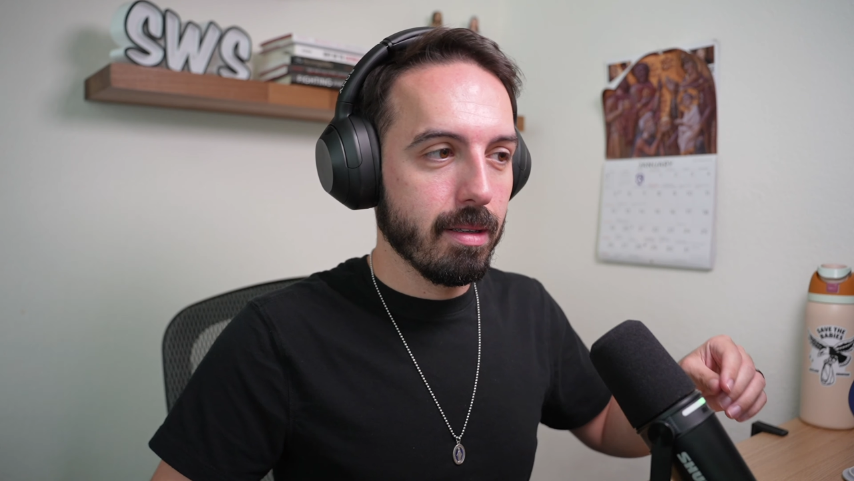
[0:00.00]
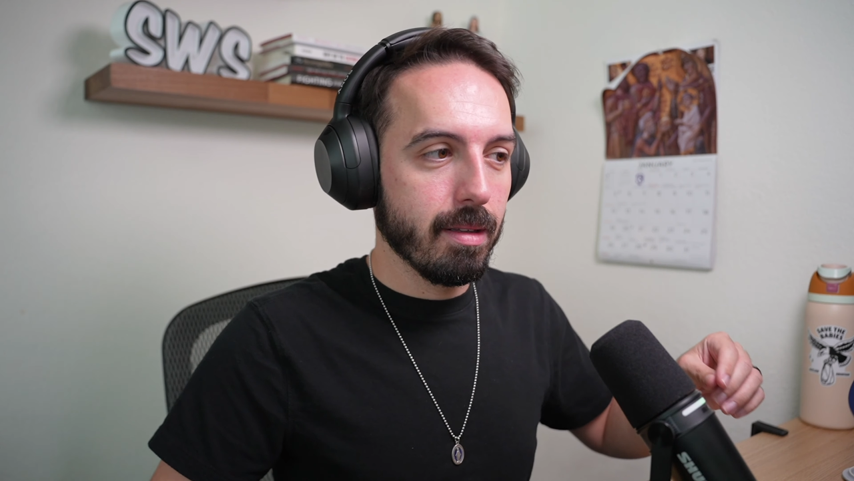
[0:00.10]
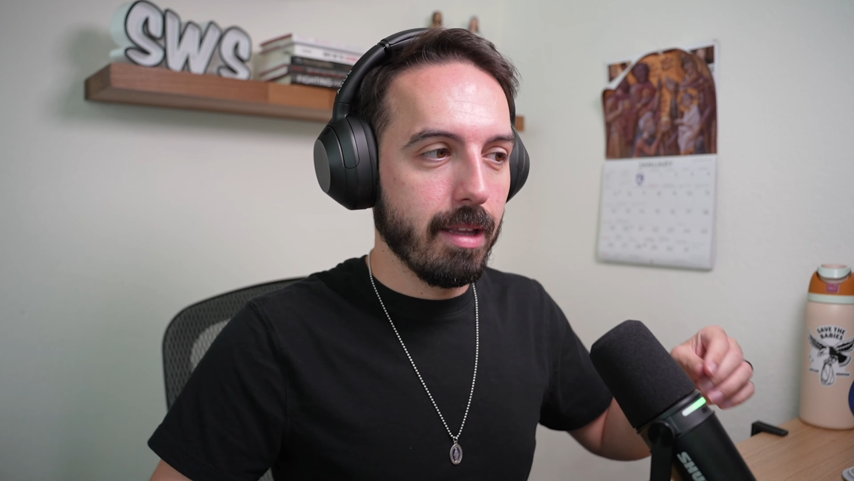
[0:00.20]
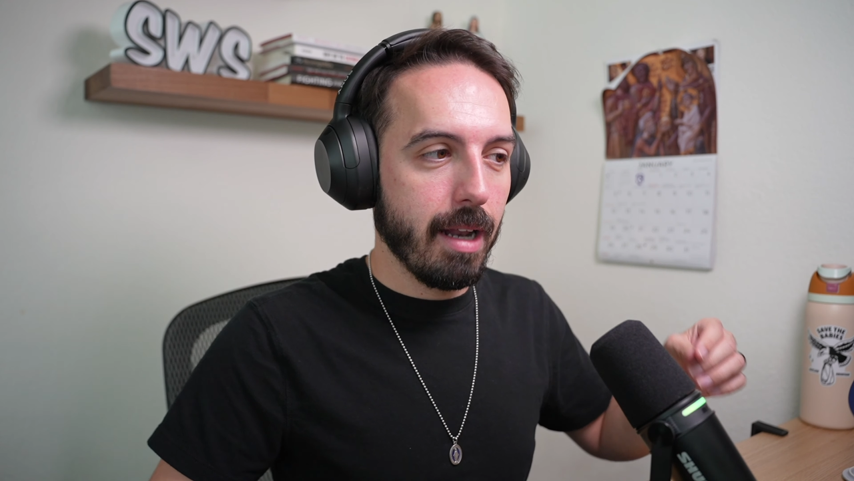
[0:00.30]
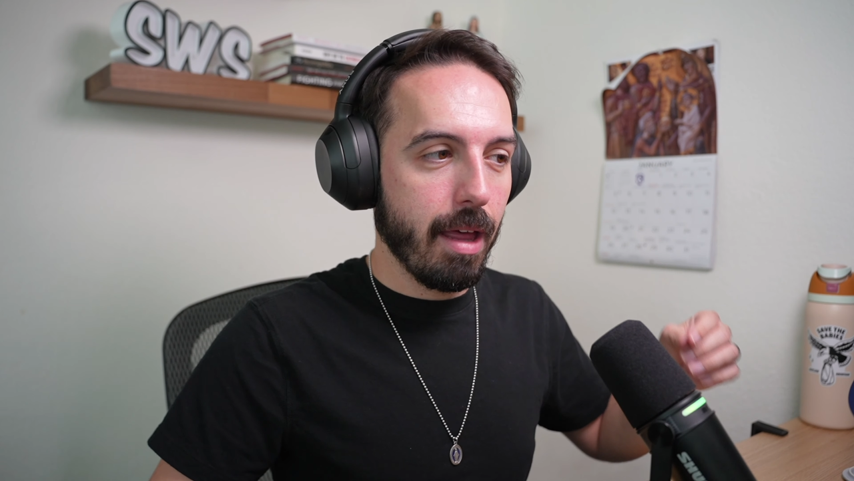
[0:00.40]

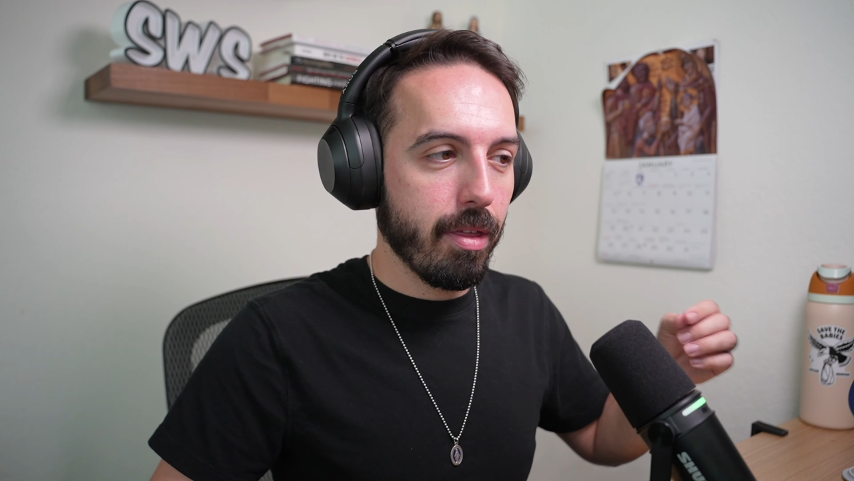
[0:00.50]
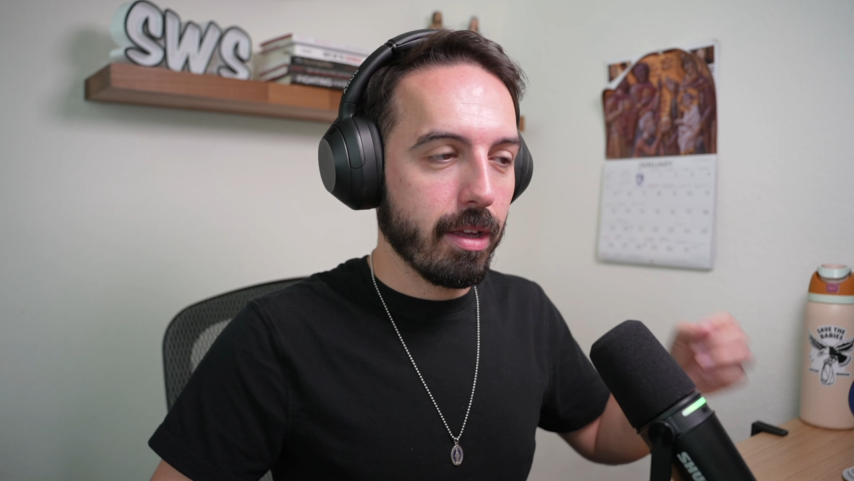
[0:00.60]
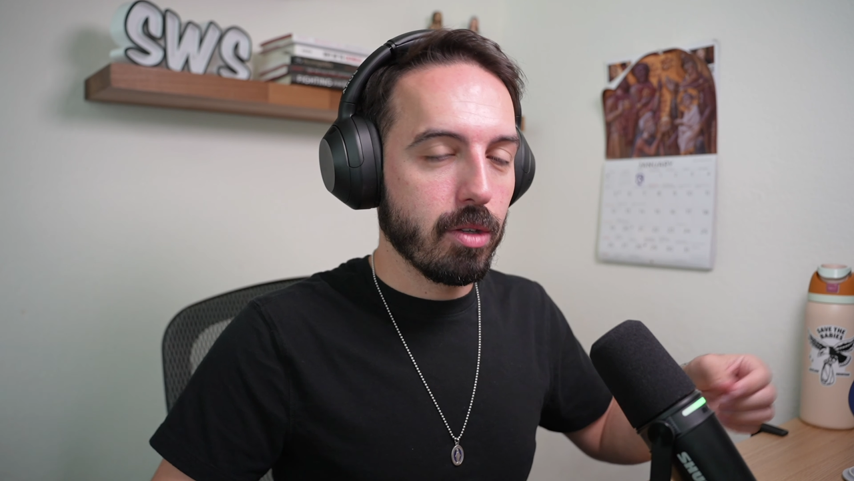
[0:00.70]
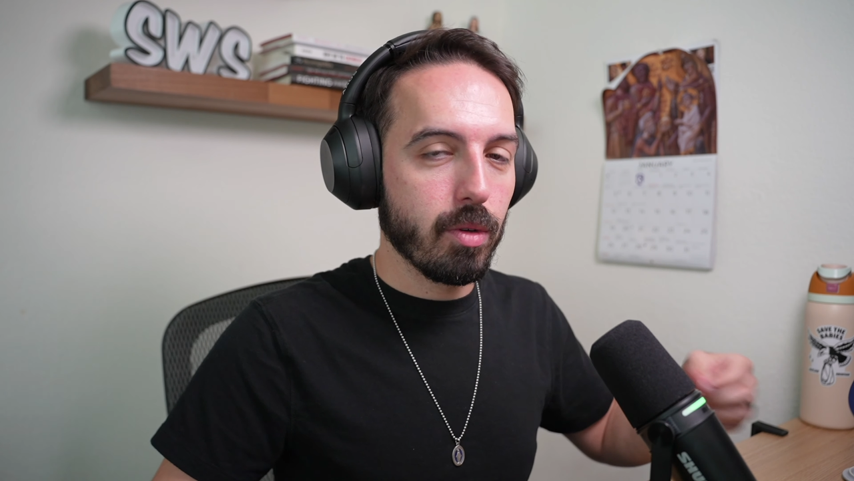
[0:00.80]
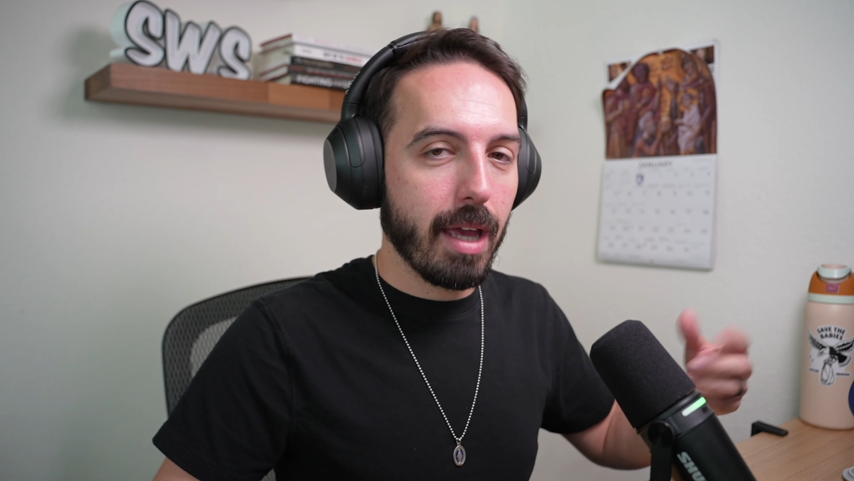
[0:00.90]
then I
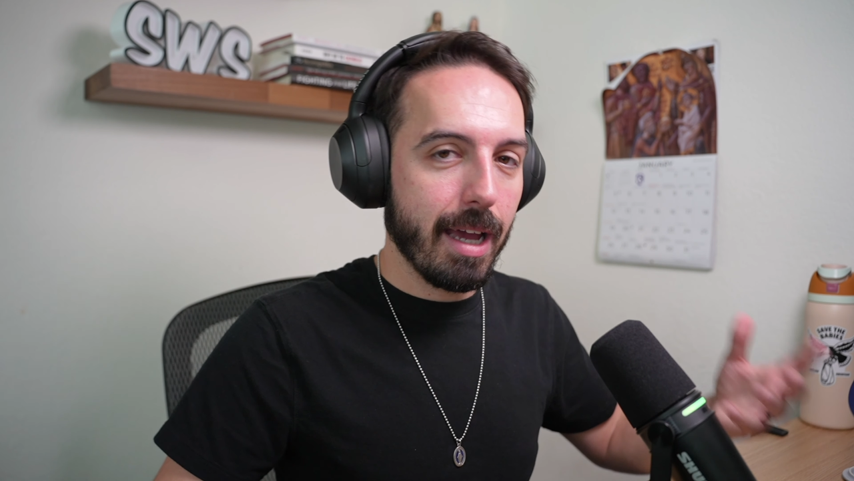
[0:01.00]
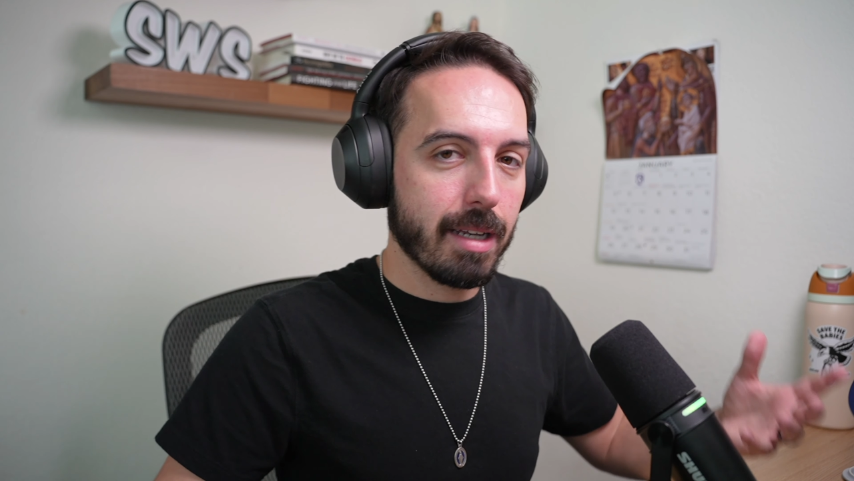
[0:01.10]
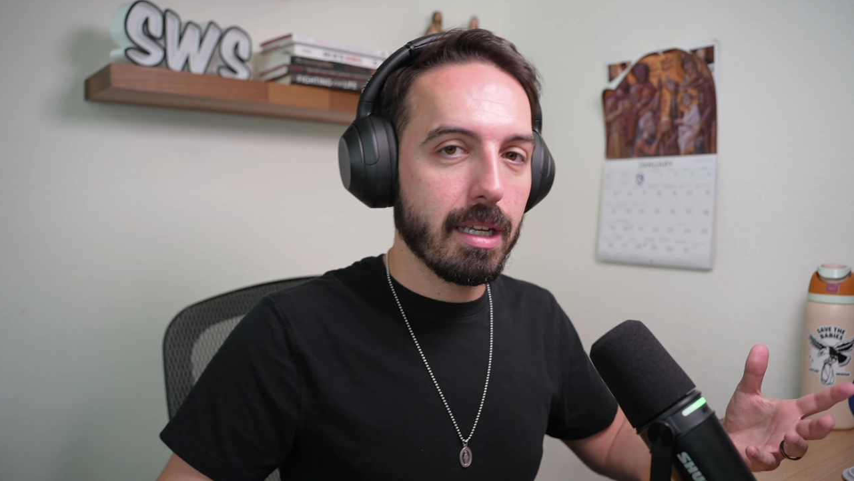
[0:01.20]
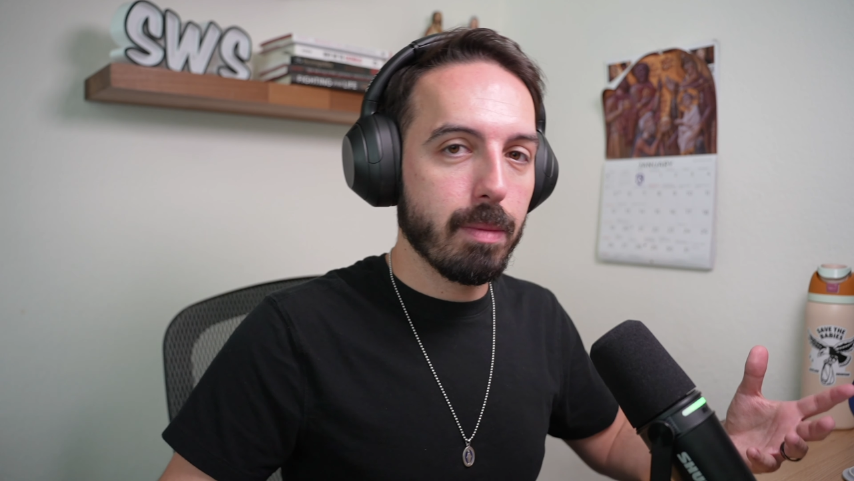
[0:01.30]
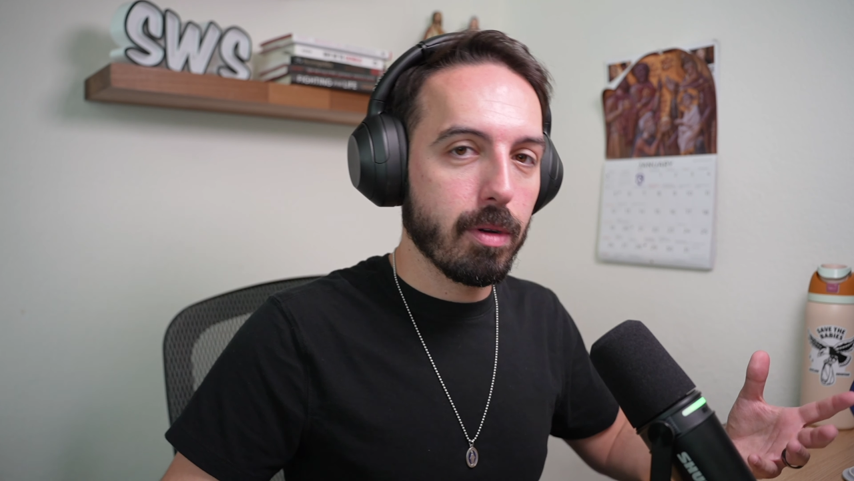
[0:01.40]
think you
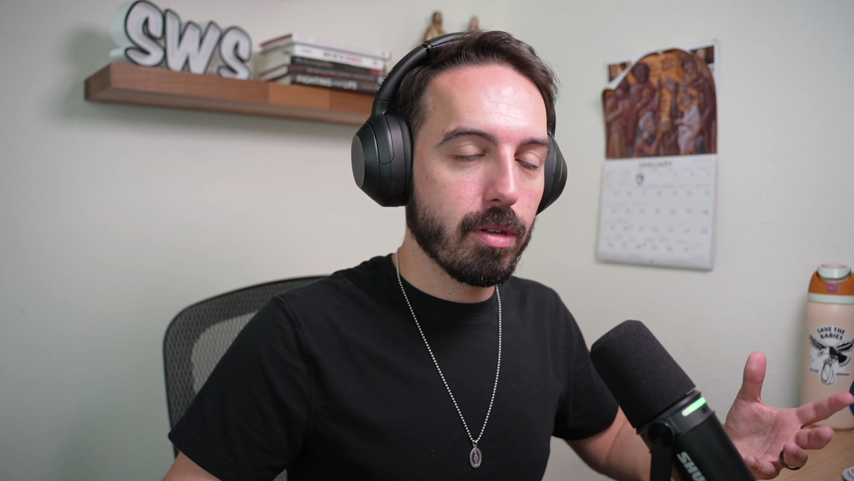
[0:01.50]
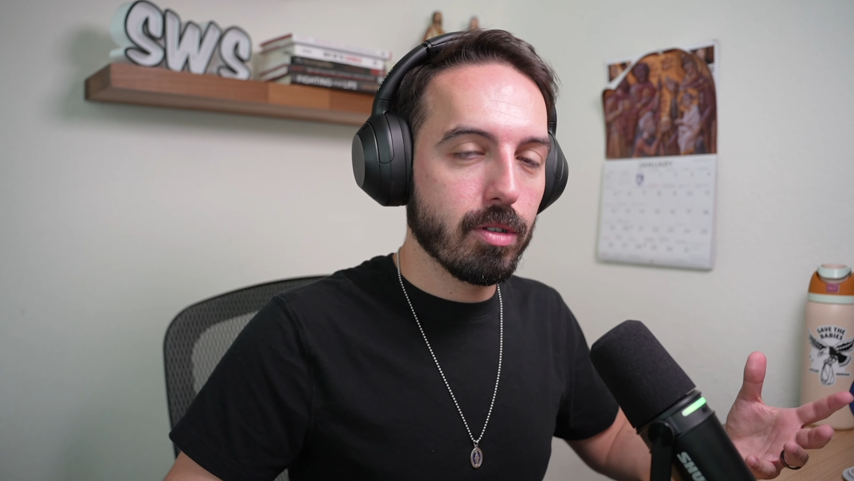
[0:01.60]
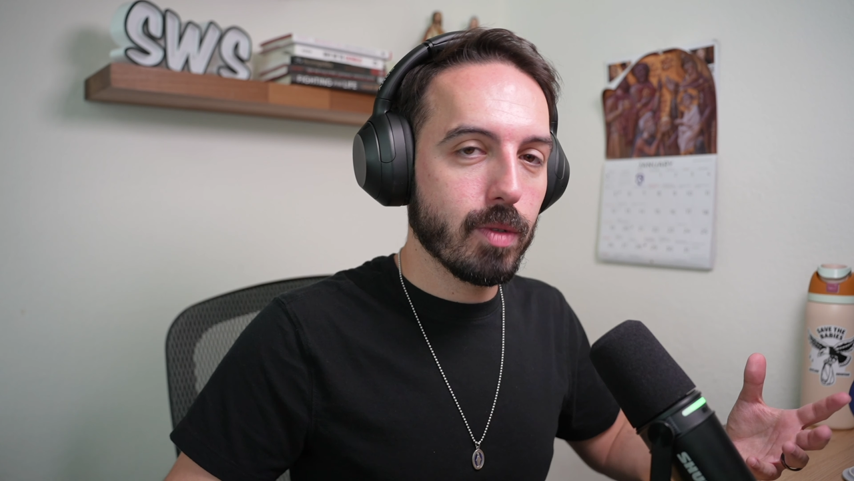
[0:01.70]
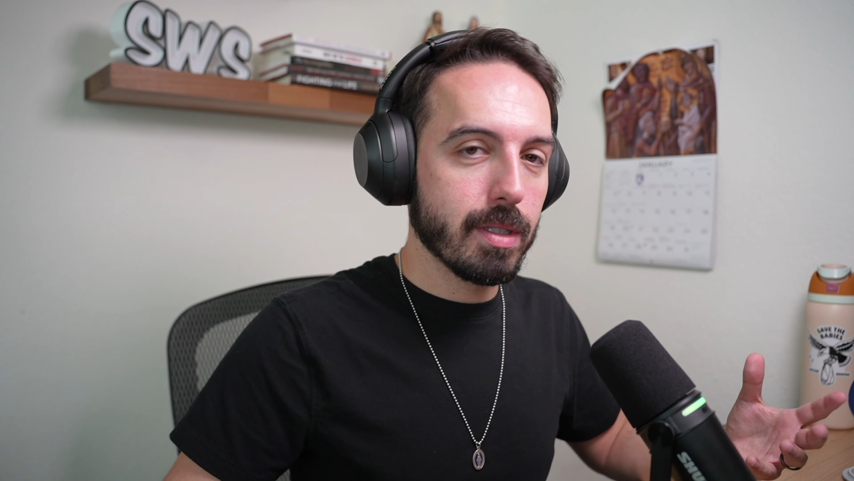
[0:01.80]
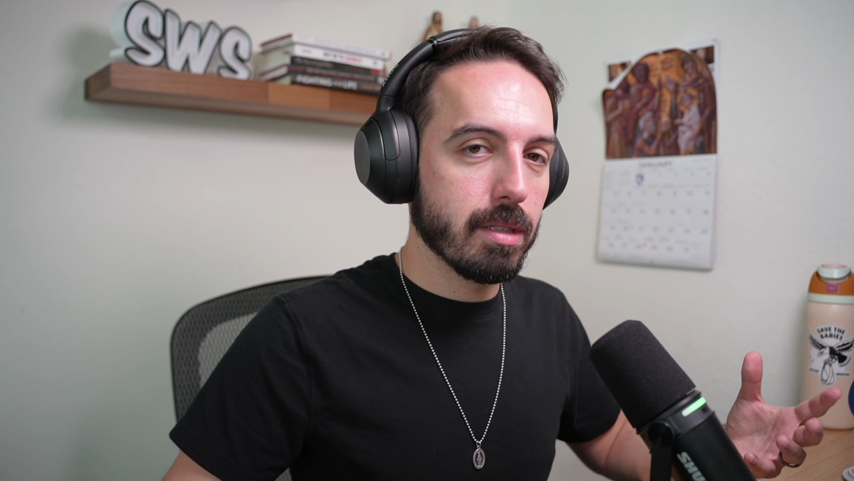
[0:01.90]
can keep your New
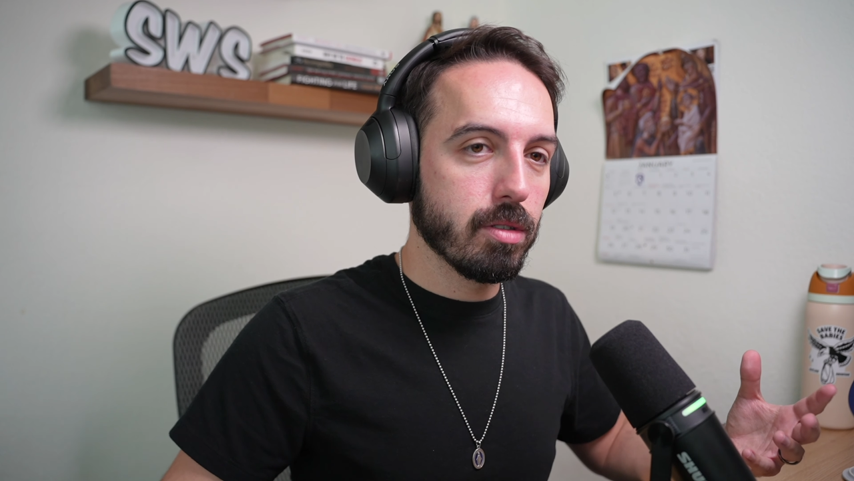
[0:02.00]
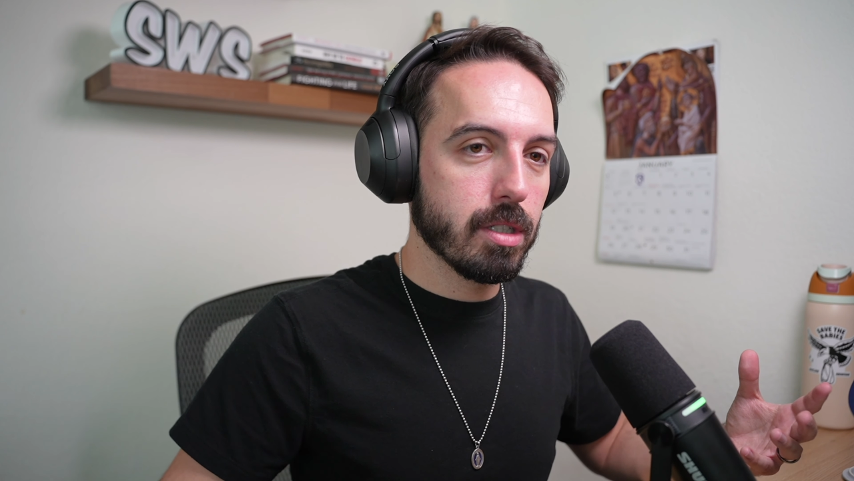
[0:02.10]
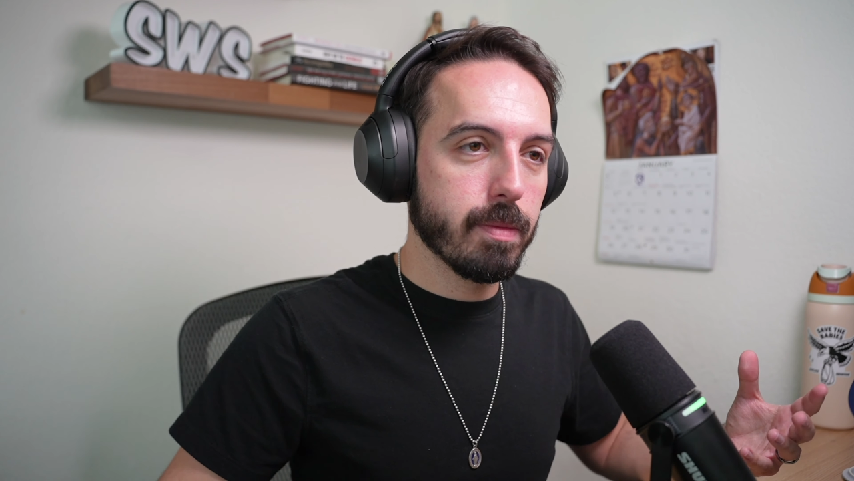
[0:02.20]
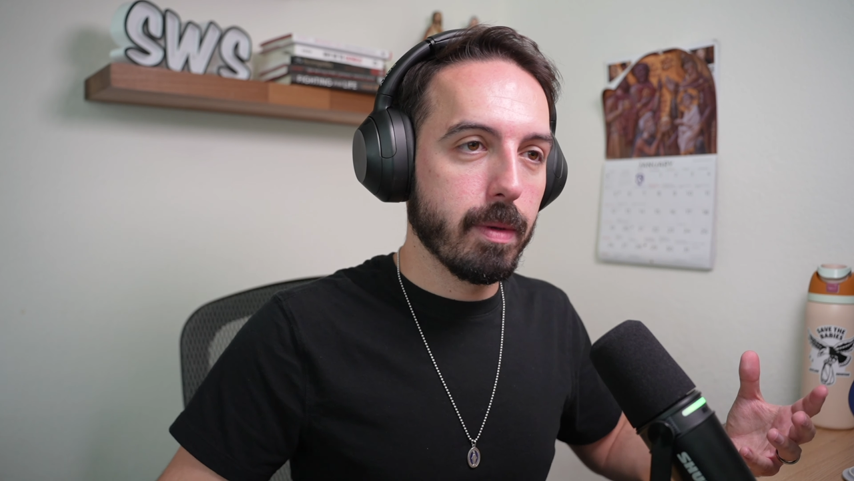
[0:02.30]
Year's resolutions,